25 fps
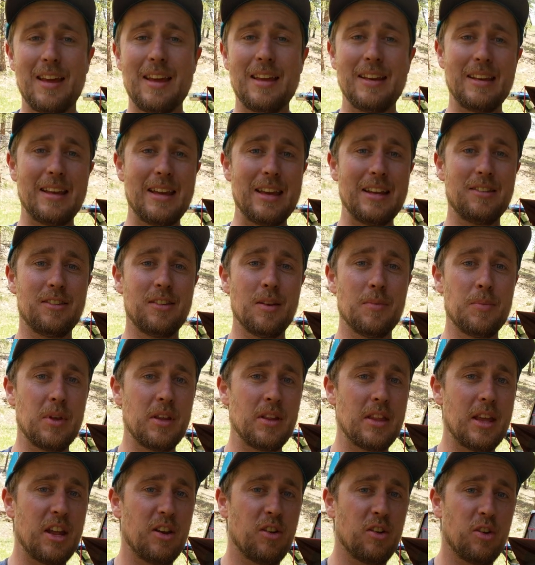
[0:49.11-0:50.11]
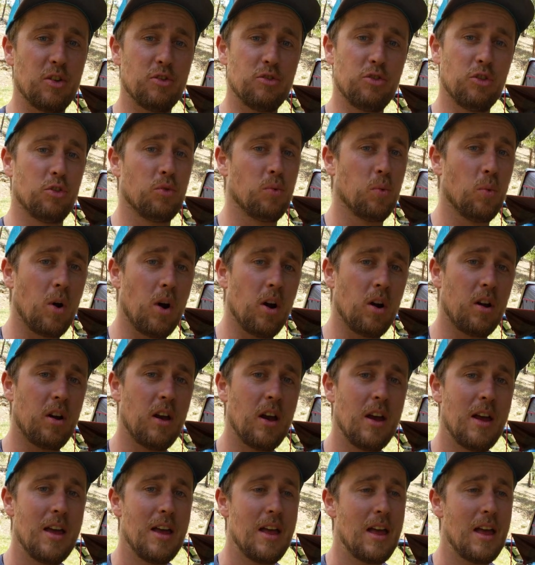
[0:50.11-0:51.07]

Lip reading: and get something that could just work,